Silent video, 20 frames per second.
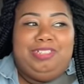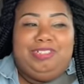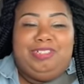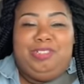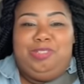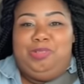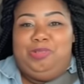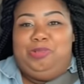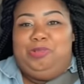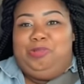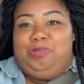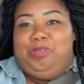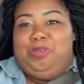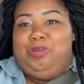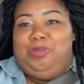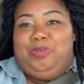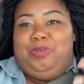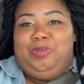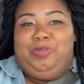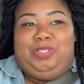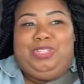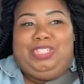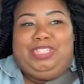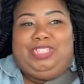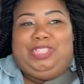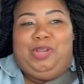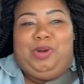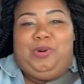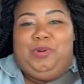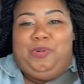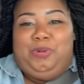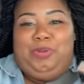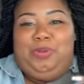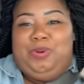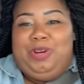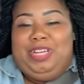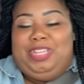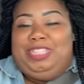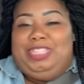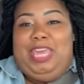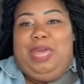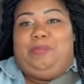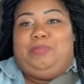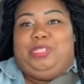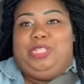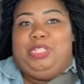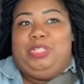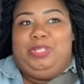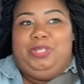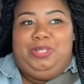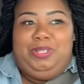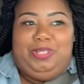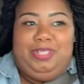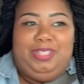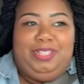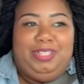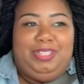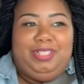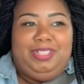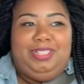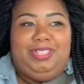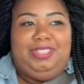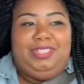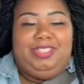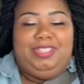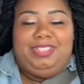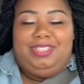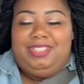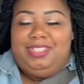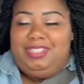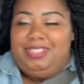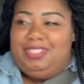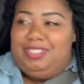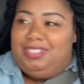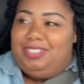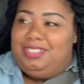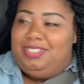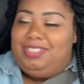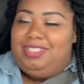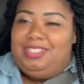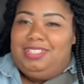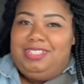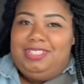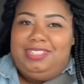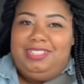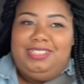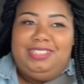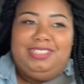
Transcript: you, you, you just don't. You exception. Uh, what, you thought I wasn't when I